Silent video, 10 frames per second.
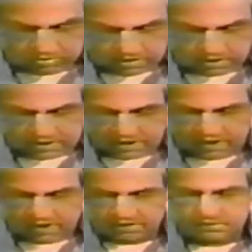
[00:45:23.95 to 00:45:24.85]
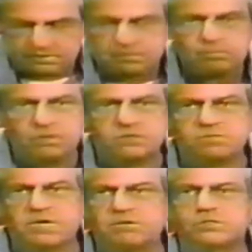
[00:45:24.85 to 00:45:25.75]
here again, much of
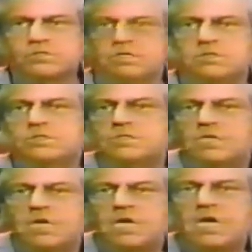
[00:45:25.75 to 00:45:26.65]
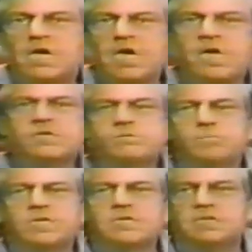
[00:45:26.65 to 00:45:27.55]
my research has
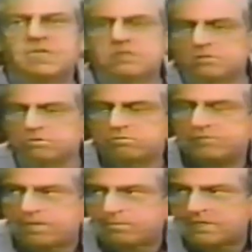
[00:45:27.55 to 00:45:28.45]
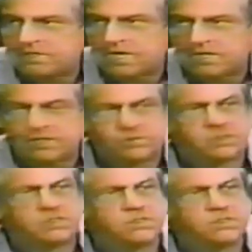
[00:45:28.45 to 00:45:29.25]
been into family dynasties.